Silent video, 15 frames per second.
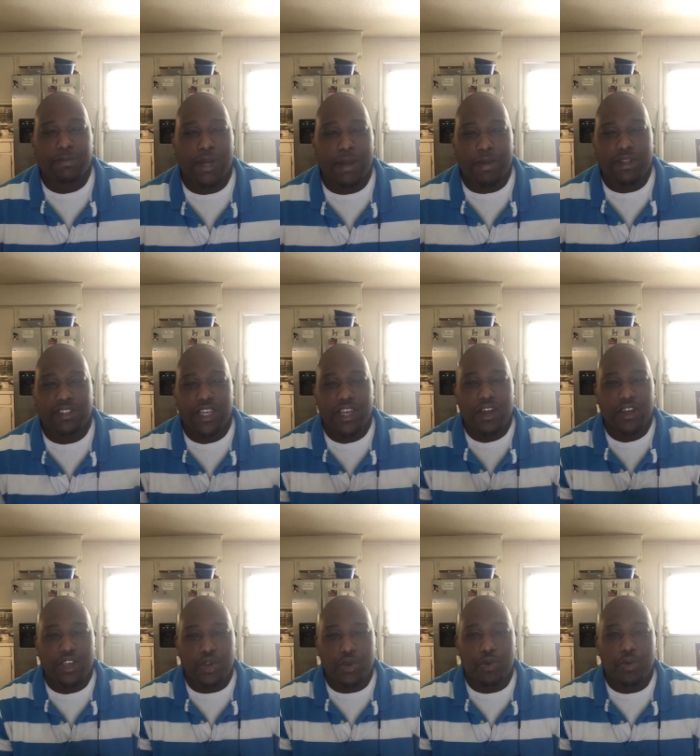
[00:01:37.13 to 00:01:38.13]
But I'm gonna tell
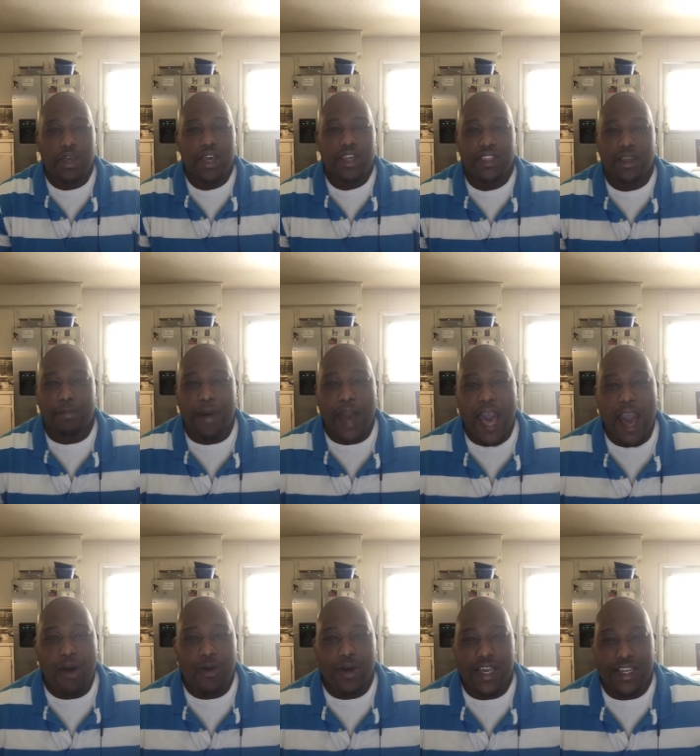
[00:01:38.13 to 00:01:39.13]
you, the
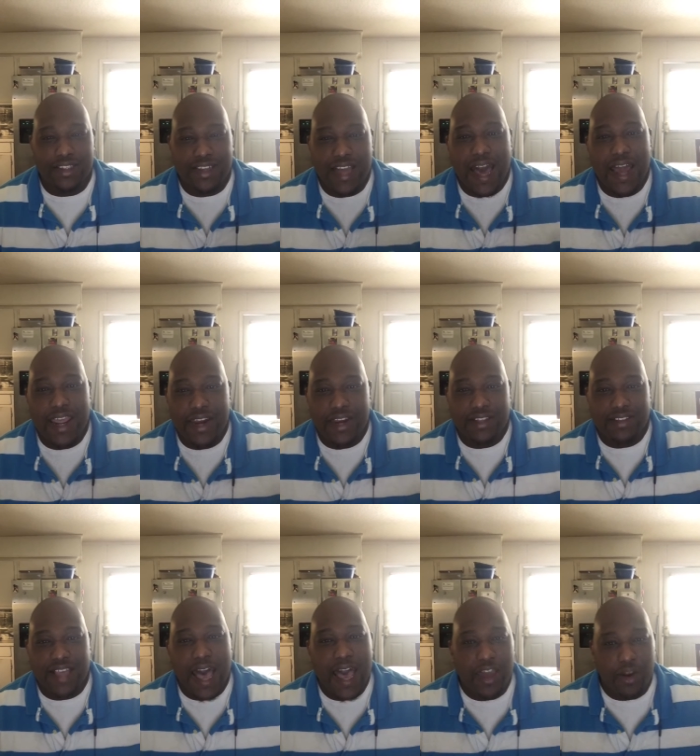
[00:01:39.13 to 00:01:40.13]
power is not in the
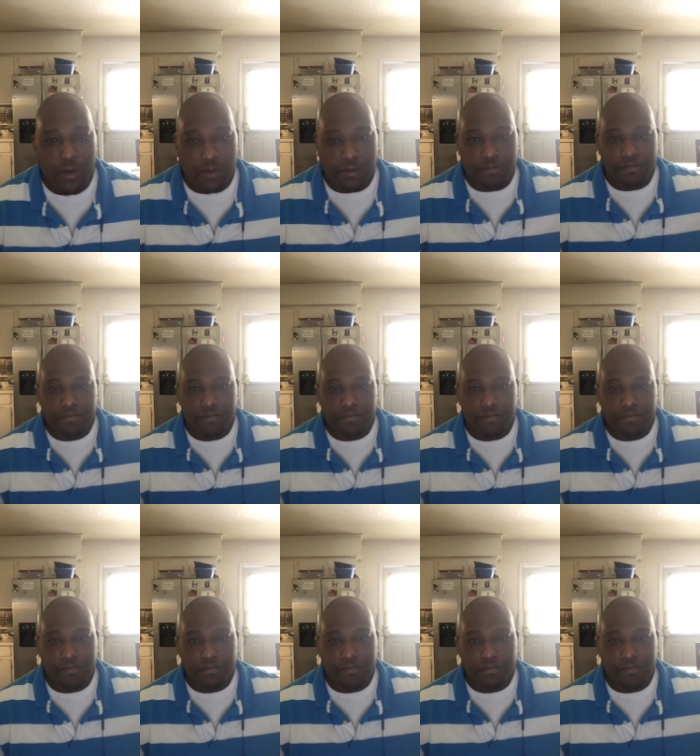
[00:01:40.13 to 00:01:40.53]
title.